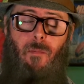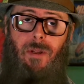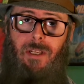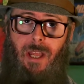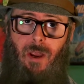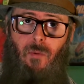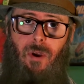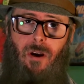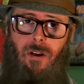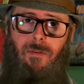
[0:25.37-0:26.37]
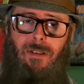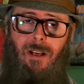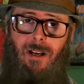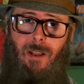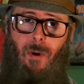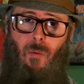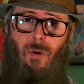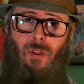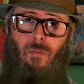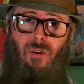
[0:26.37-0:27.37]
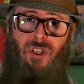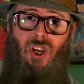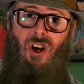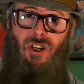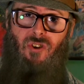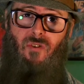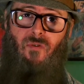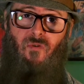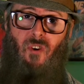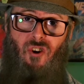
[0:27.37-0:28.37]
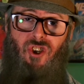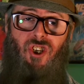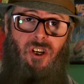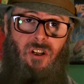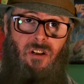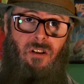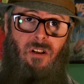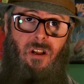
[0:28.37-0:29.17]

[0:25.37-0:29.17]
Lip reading: But today we are going to be talking about one of the most controversial